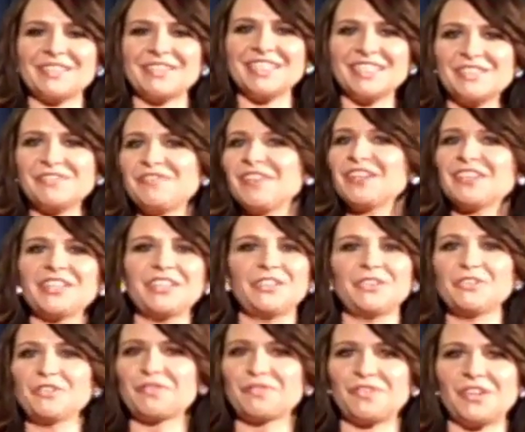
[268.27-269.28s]
it's very
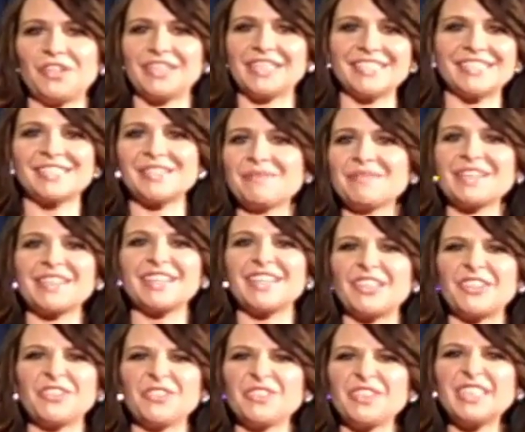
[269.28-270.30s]
youthful and something
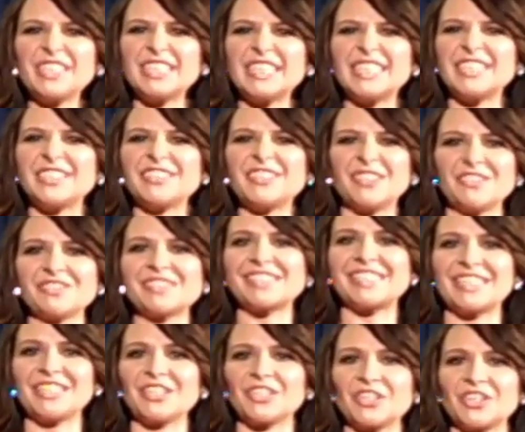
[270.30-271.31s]
that you really don't
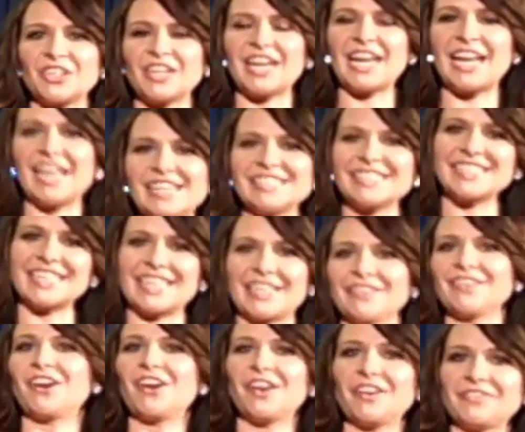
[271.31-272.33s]
see her as
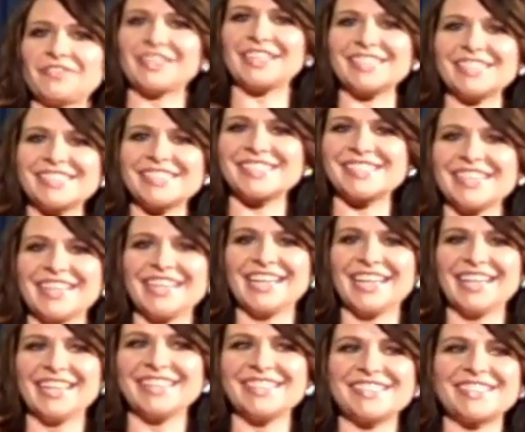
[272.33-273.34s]
in the office.
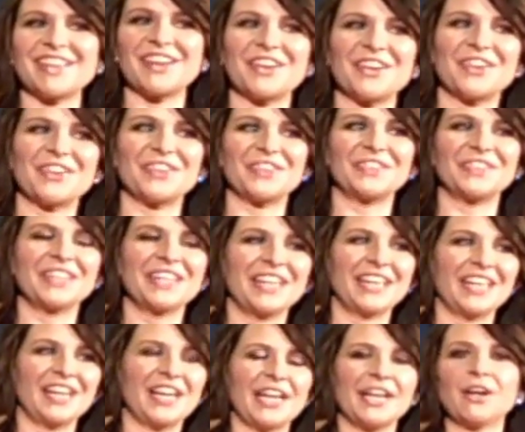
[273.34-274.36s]
So,
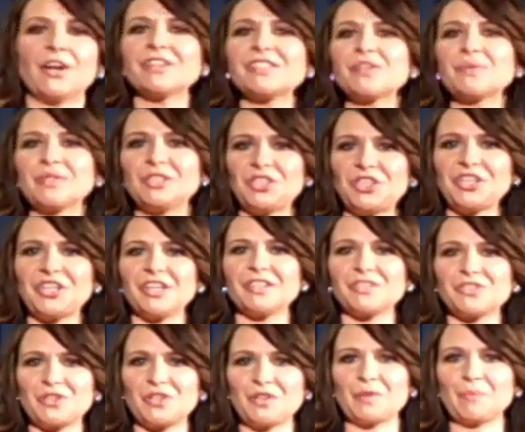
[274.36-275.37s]
and also when she
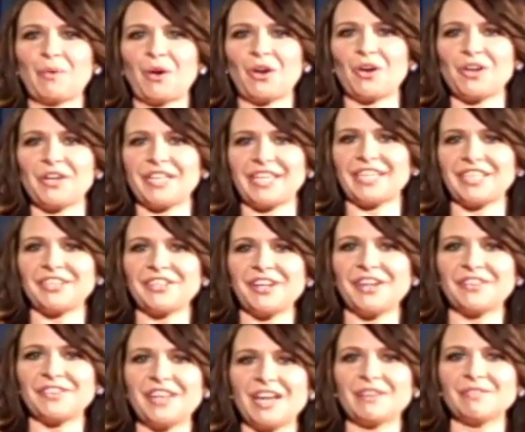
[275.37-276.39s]
goes to the party,
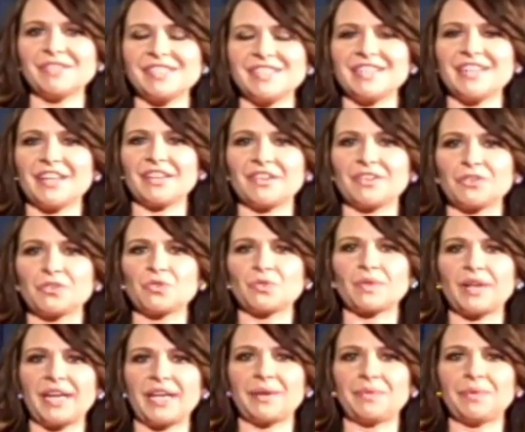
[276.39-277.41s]
that was another
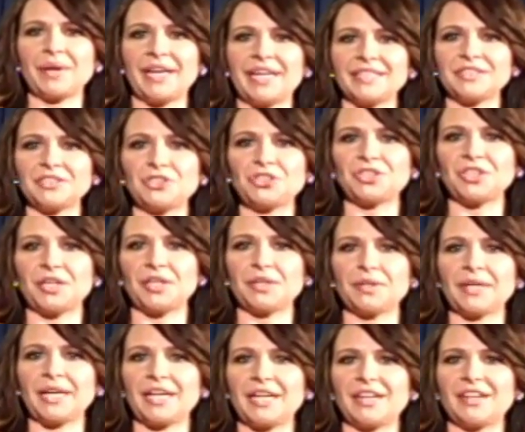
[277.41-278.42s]
great way to show
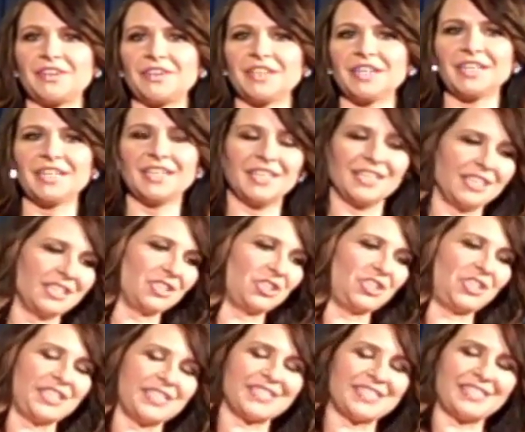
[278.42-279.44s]
how
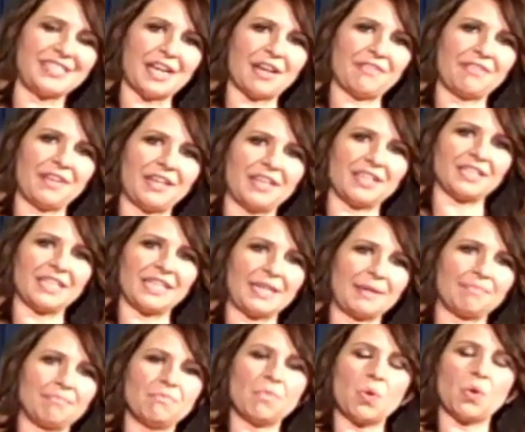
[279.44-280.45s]
she's
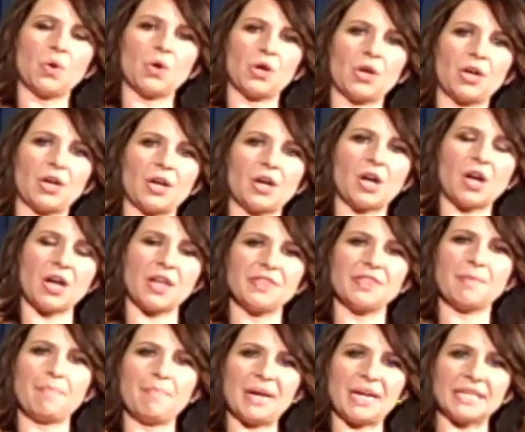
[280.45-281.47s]
definitely more on
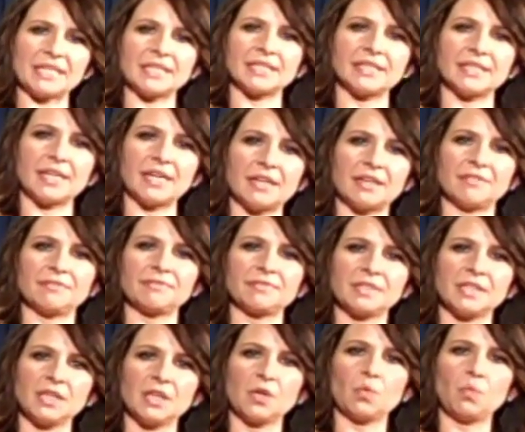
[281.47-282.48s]
the button of
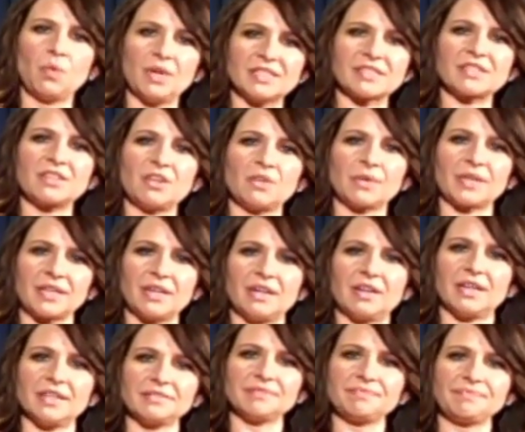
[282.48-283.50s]
what's going
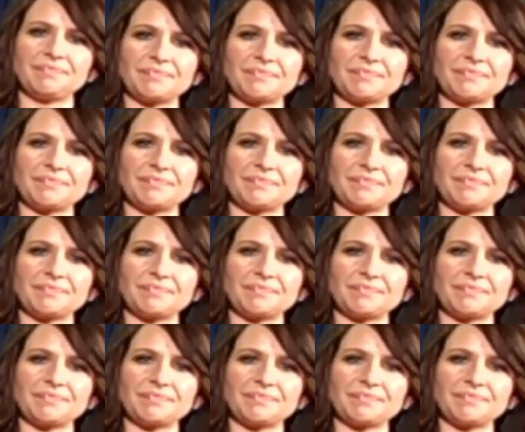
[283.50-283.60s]
on.